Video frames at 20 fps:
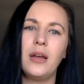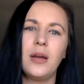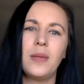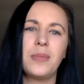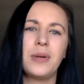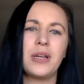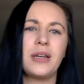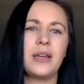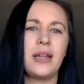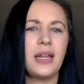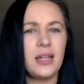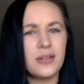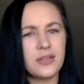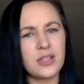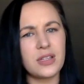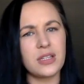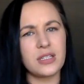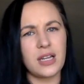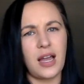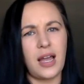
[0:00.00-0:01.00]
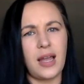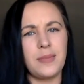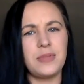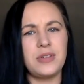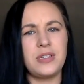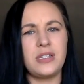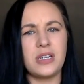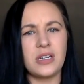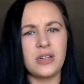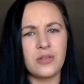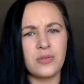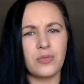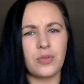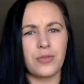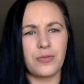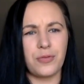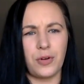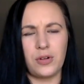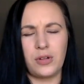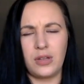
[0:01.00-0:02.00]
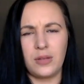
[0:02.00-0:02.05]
But natives at the time didn't refer to